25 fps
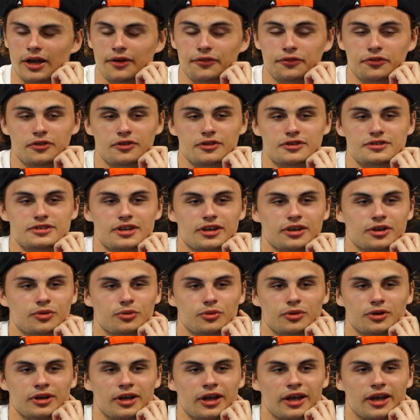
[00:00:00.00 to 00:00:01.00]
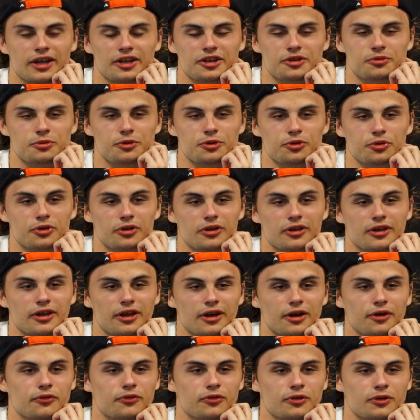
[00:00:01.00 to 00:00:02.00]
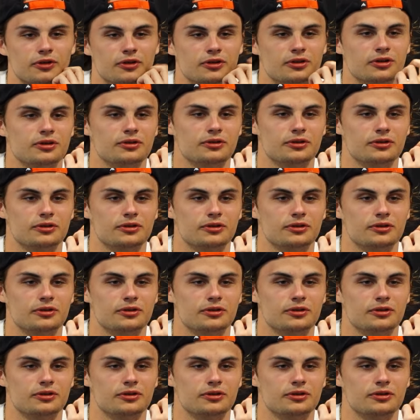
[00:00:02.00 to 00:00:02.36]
After the second one, I had to be really careful,